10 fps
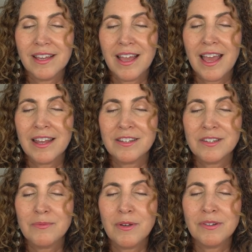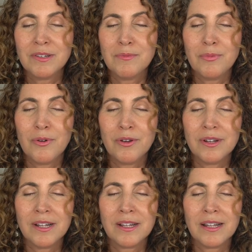And to most
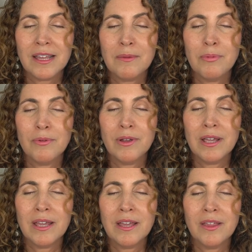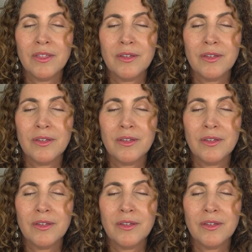importantly, breathe.